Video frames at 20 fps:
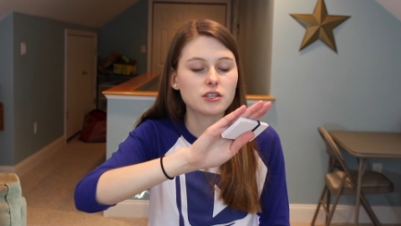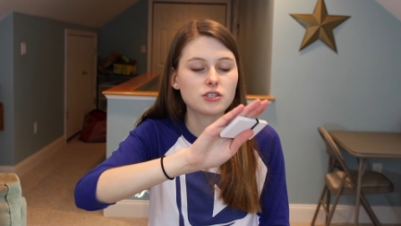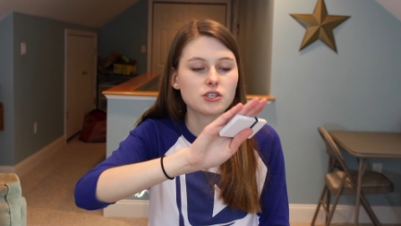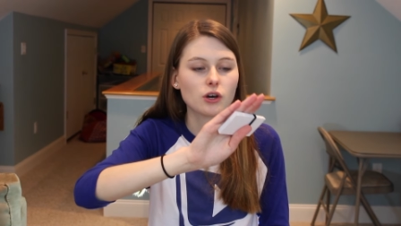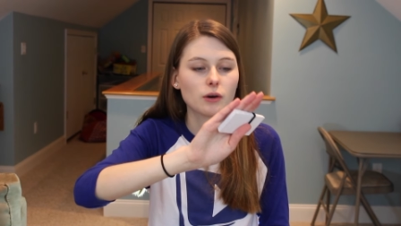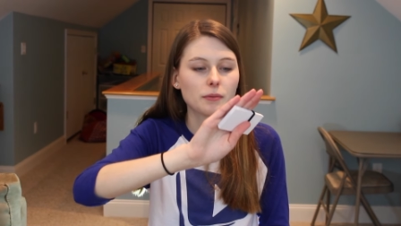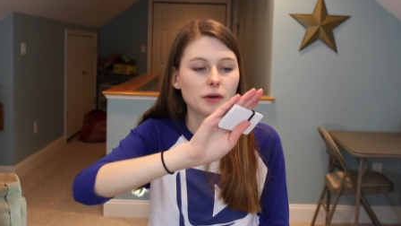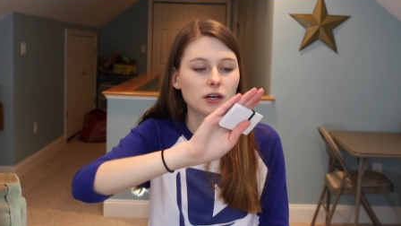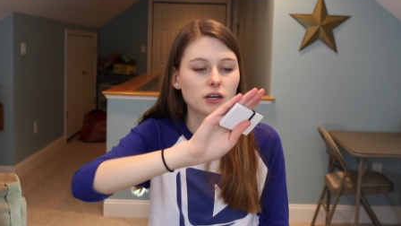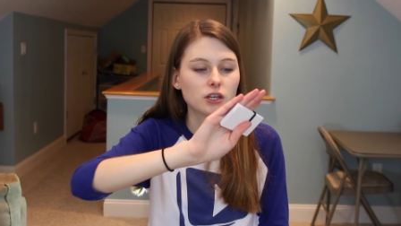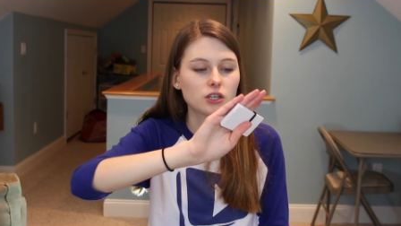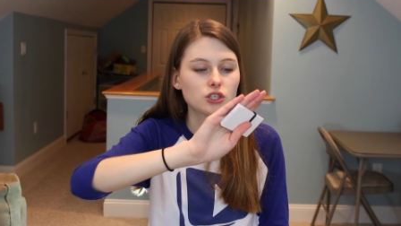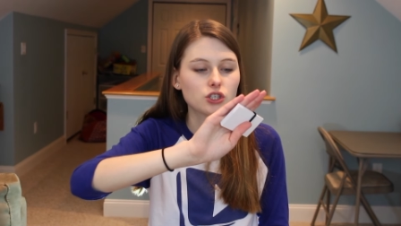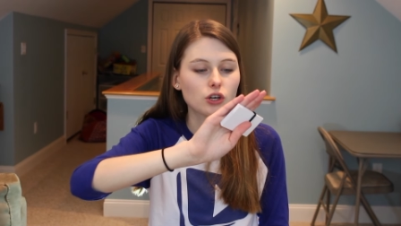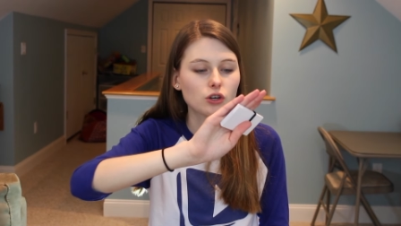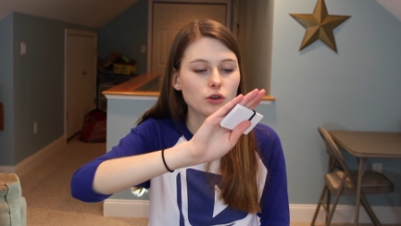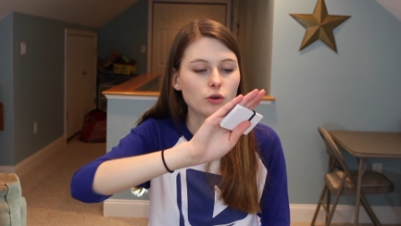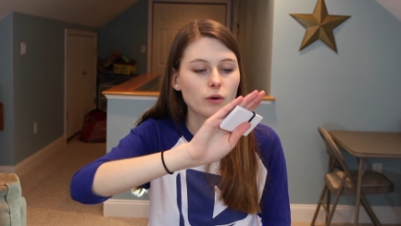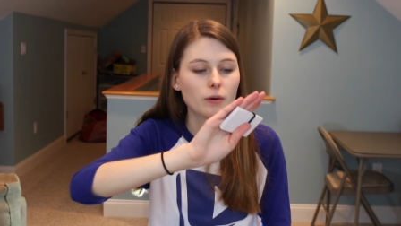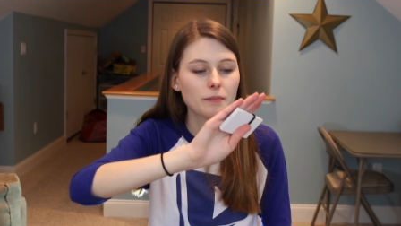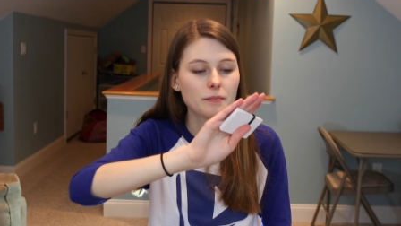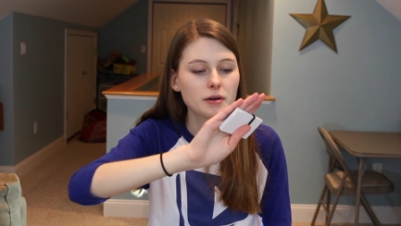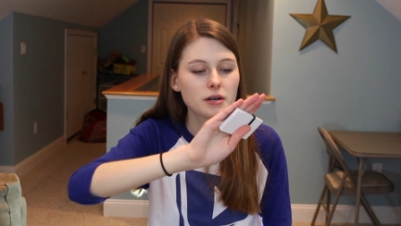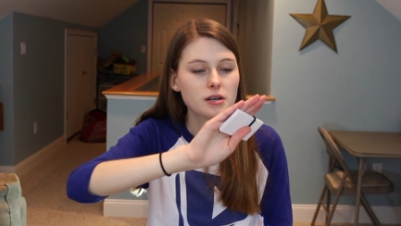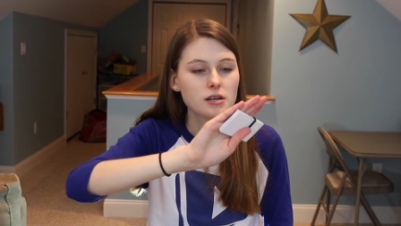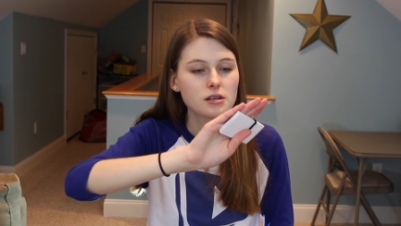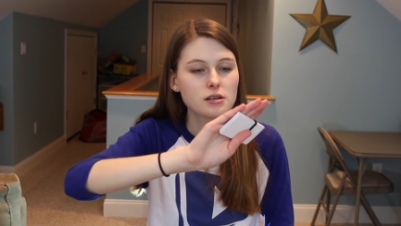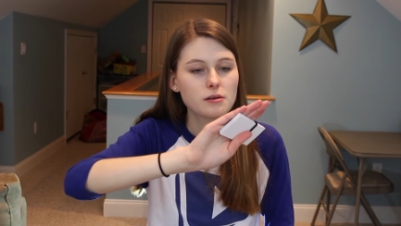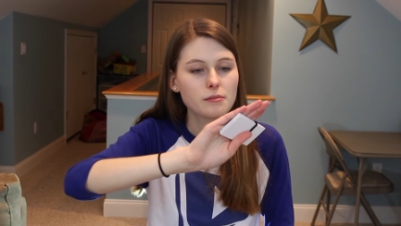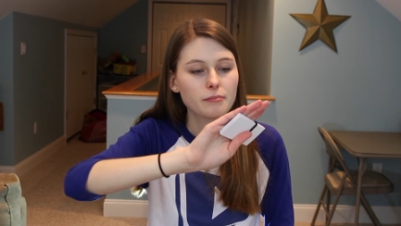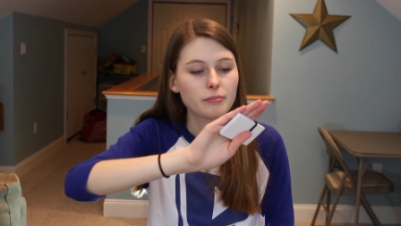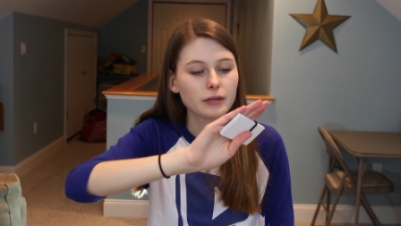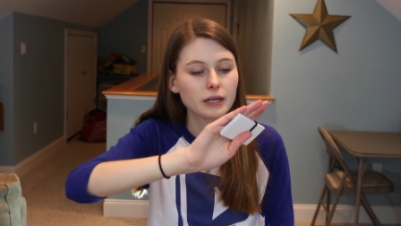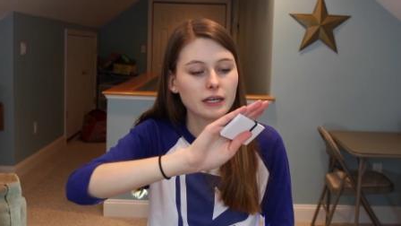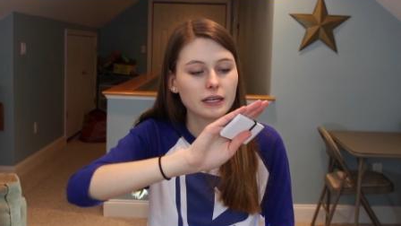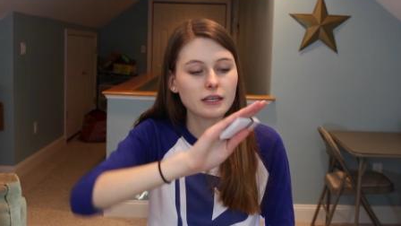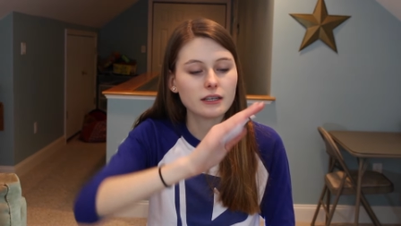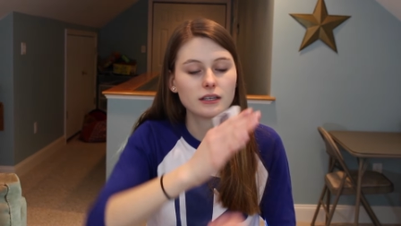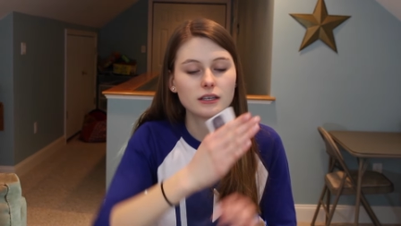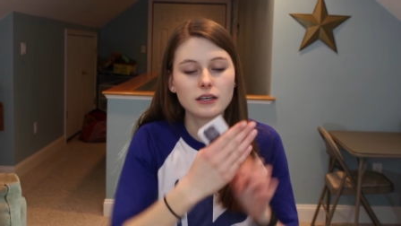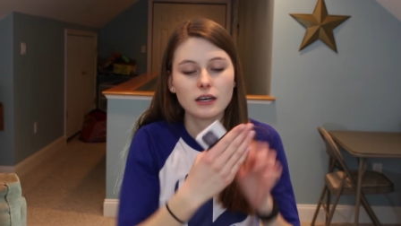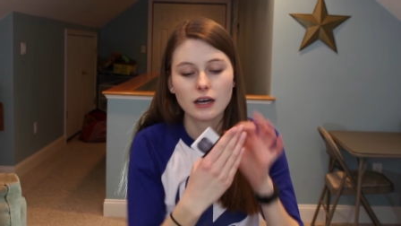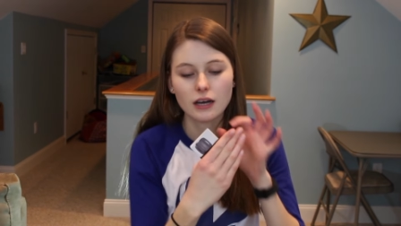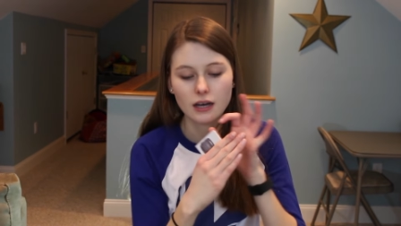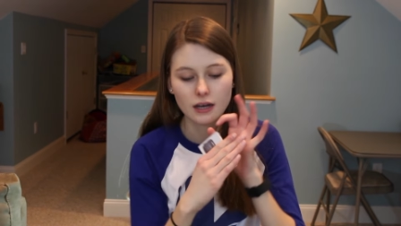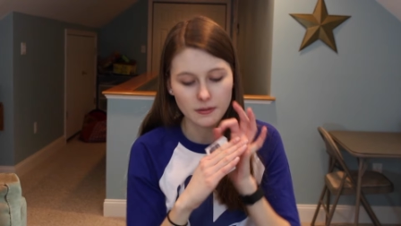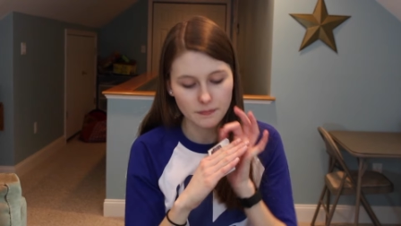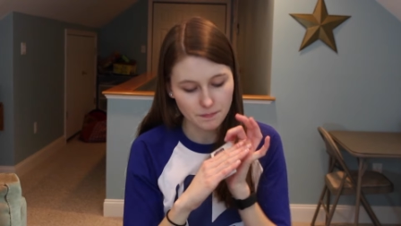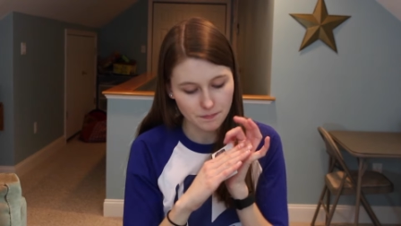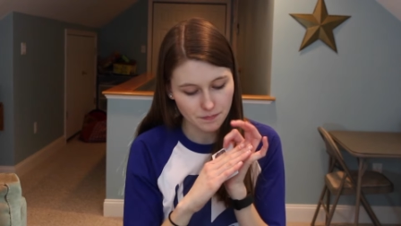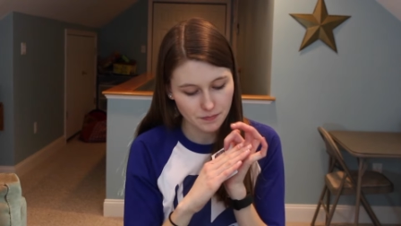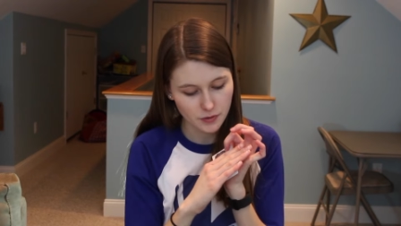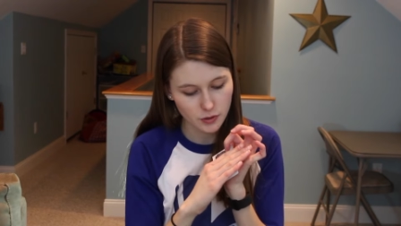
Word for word: so I'm not gonna show you them, but um,